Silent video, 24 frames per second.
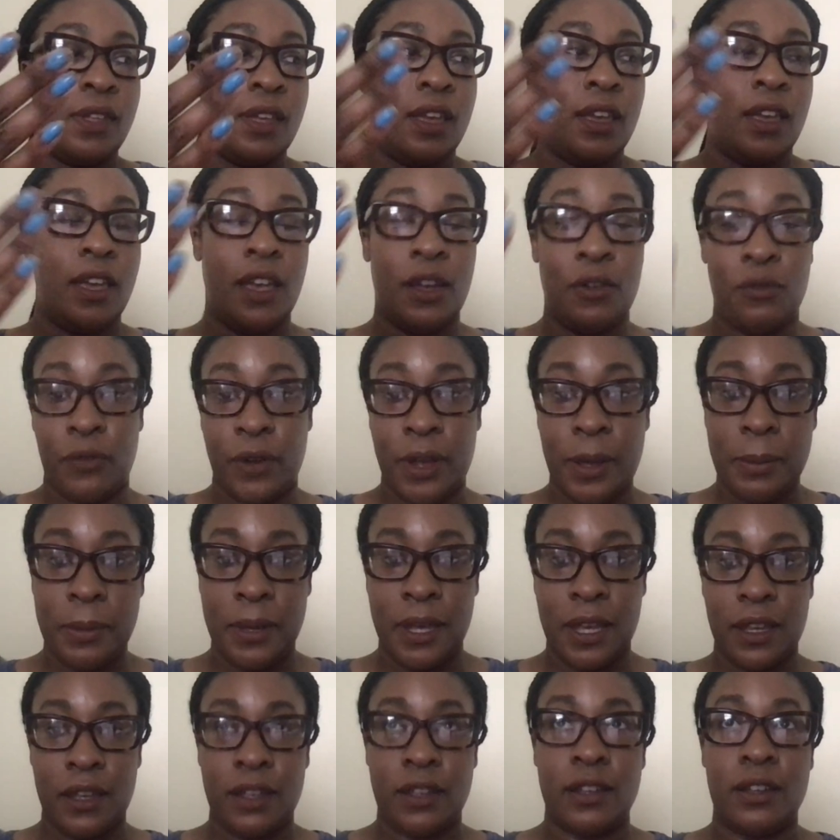and
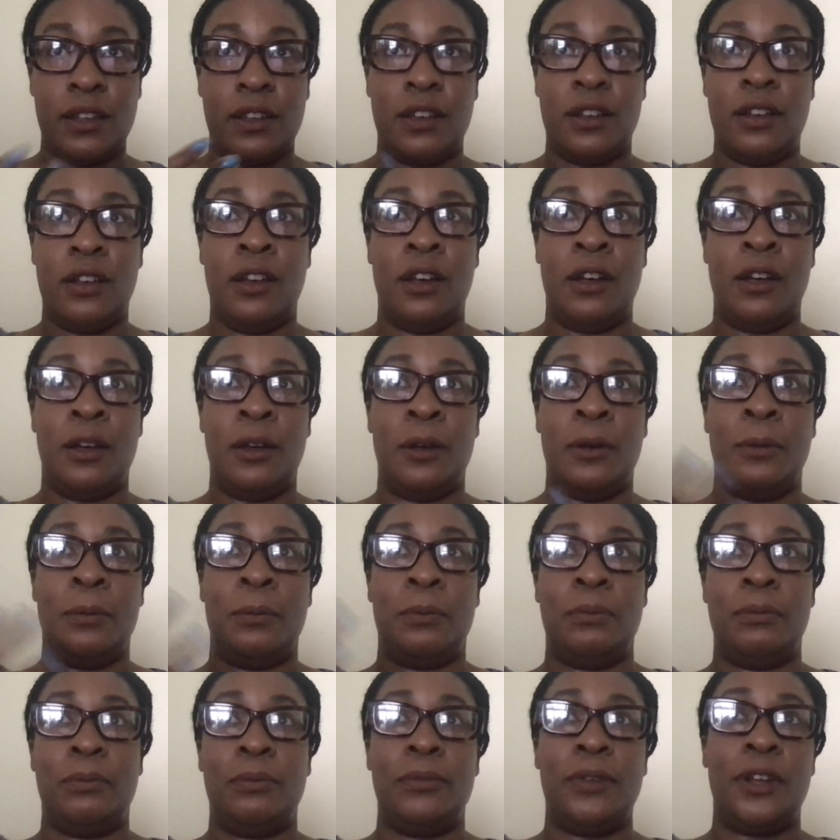Remick,
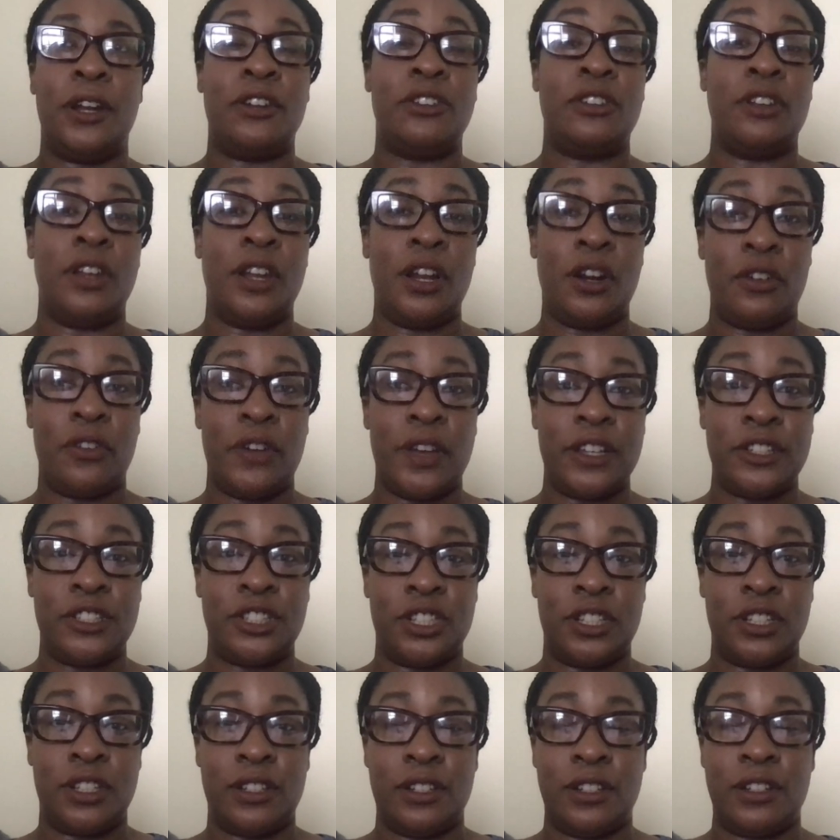there's a
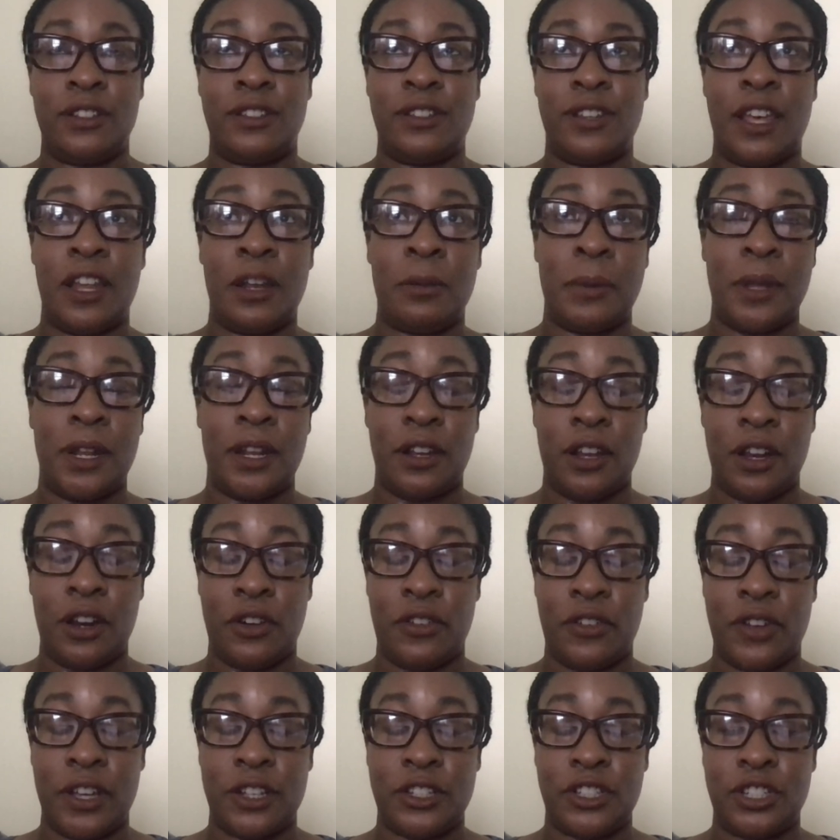narration, this animated
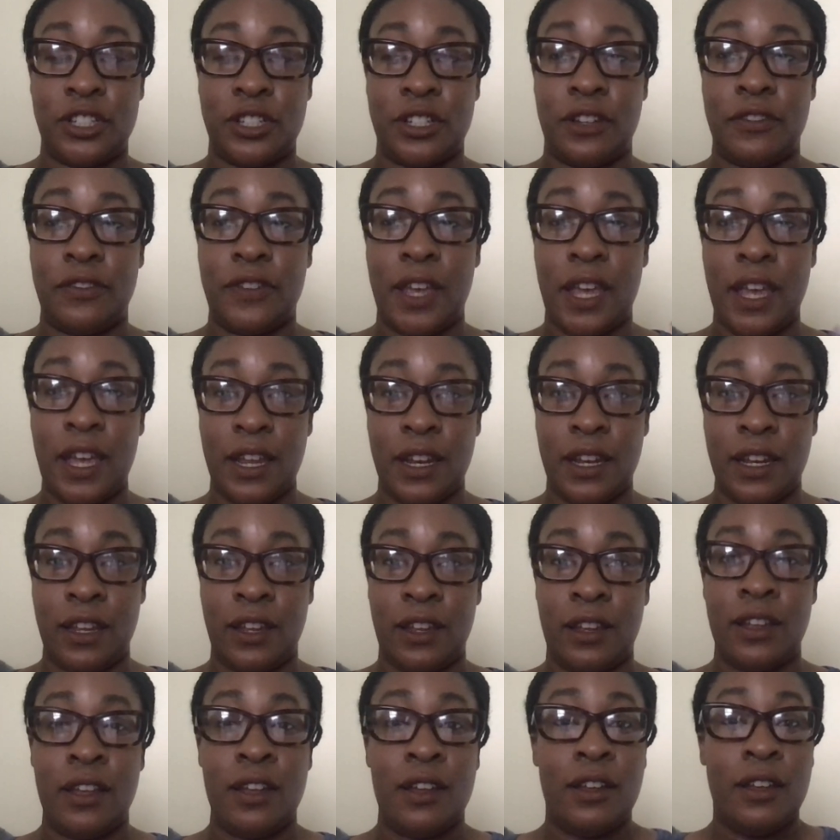narration of Annie